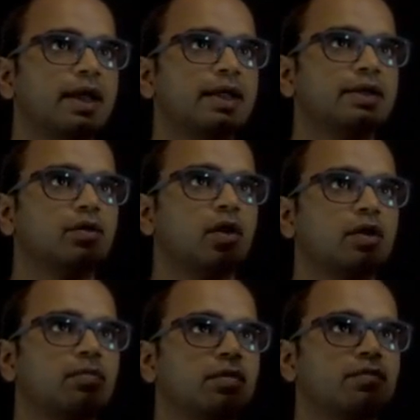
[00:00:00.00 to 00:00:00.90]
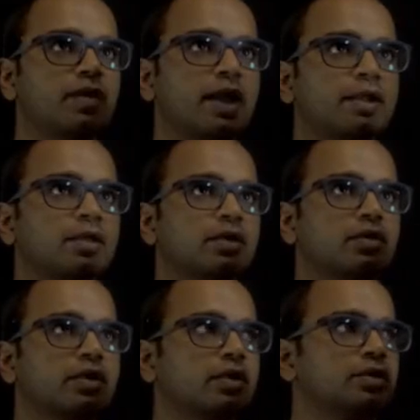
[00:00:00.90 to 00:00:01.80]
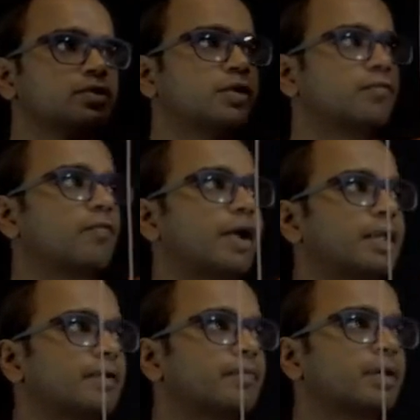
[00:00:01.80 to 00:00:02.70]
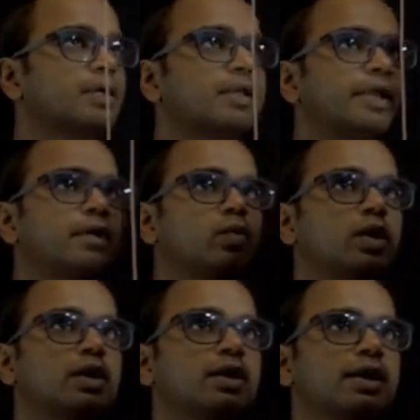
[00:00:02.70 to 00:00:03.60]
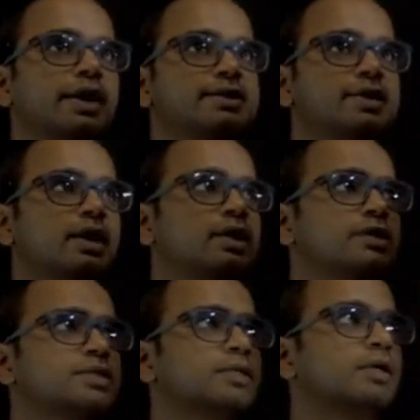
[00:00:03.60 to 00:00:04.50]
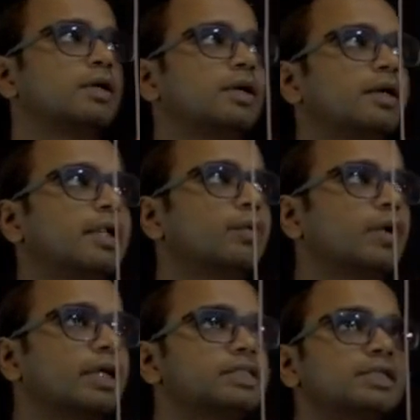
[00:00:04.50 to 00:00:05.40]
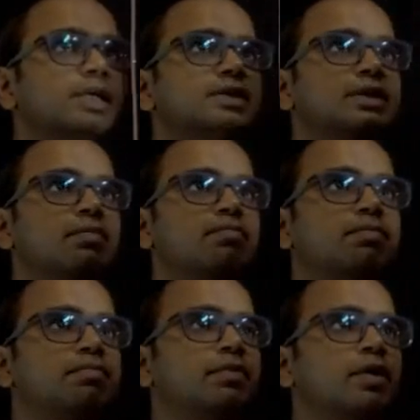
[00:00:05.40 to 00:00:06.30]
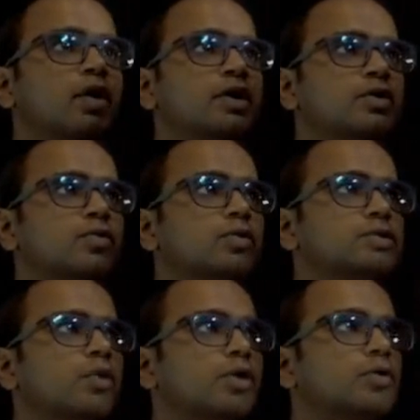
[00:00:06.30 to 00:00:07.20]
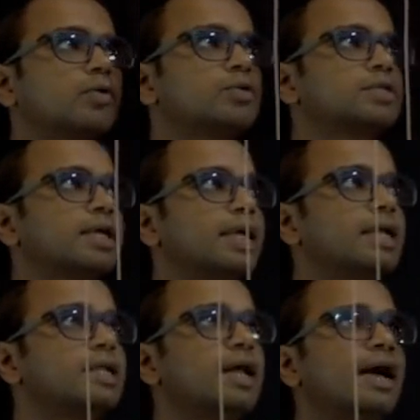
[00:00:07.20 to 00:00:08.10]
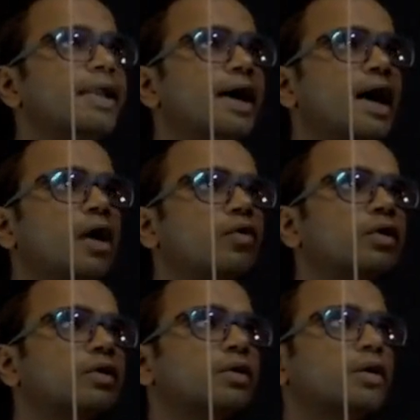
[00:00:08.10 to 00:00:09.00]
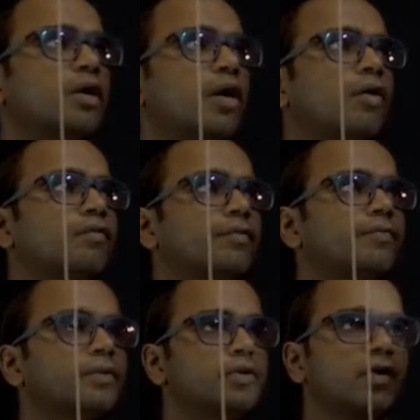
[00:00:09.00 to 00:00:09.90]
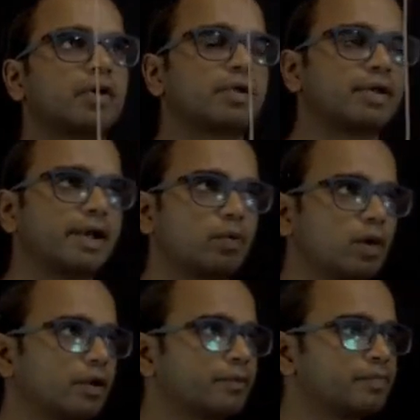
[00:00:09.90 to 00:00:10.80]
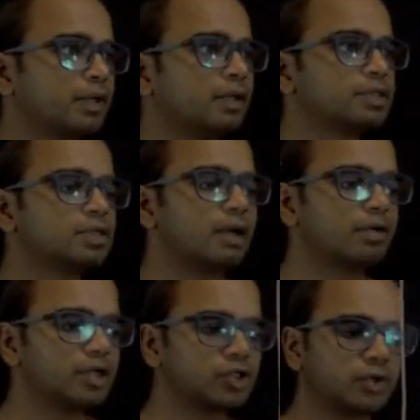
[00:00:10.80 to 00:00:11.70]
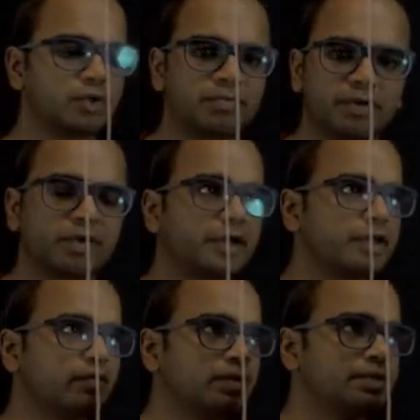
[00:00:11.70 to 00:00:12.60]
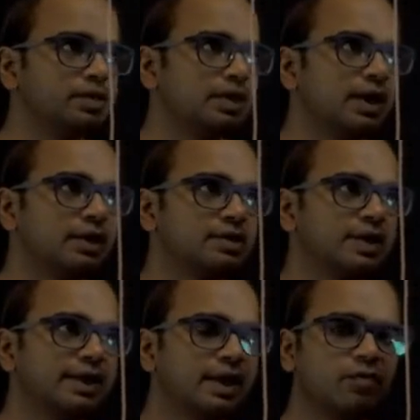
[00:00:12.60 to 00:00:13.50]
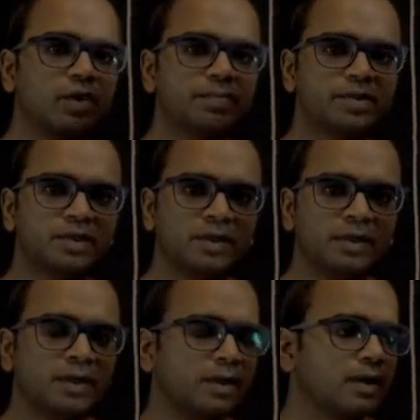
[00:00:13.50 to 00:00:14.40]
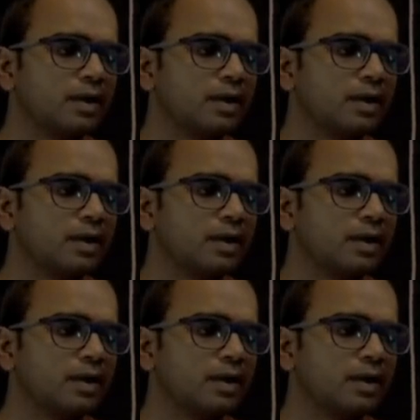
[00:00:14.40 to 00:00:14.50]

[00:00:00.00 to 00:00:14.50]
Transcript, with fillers: and on top of that you can also define network ACLs. A network ACL is you know controls what goes in and out of your network. So I'm going to show you creating a VPC and inside that VPC